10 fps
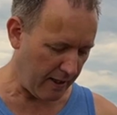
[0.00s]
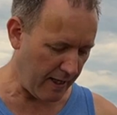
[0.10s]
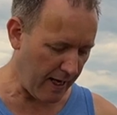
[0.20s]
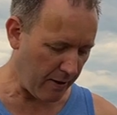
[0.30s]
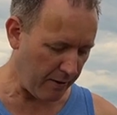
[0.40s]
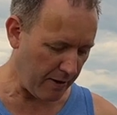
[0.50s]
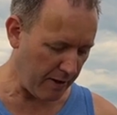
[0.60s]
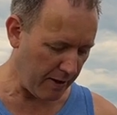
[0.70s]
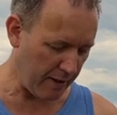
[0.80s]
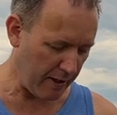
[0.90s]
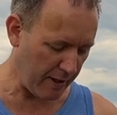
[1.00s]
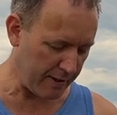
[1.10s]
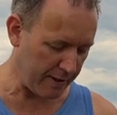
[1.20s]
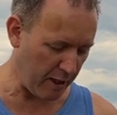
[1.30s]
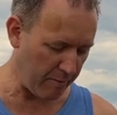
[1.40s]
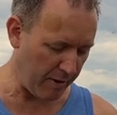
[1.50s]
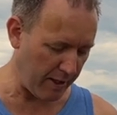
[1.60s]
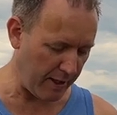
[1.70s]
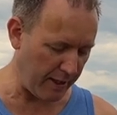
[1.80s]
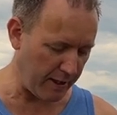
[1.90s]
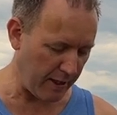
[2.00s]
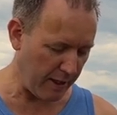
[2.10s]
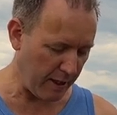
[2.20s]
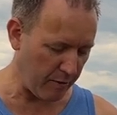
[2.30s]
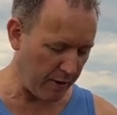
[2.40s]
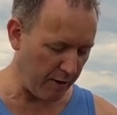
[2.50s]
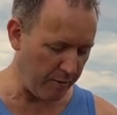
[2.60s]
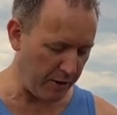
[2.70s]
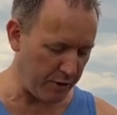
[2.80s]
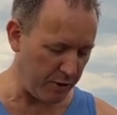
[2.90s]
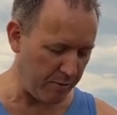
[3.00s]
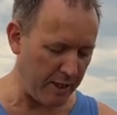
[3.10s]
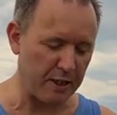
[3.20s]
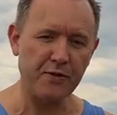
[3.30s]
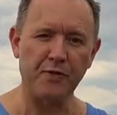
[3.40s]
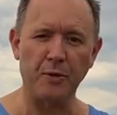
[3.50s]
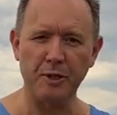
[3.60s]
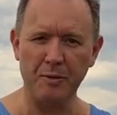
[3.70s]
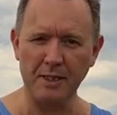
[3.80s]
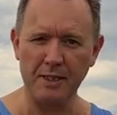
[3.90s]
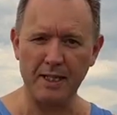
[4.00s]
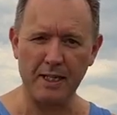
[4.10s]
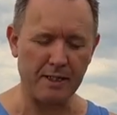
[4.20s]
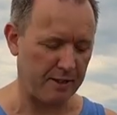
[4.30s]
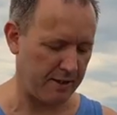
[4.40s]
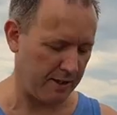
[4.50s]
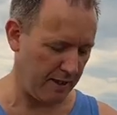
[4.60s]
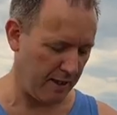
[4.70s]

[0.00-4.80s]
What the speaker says: Now, it's telling me it will give me 2 minutes 41 seconds.